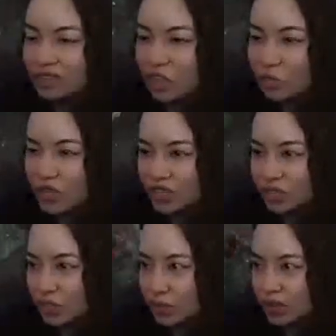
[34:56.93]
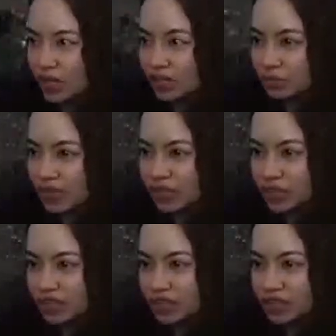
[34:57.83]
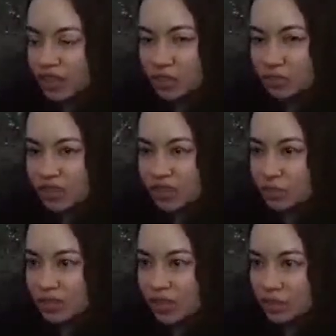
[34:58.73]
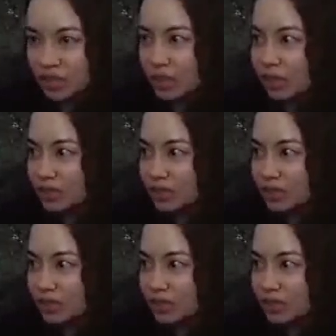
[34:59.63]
So much so that my sleeping schedule is like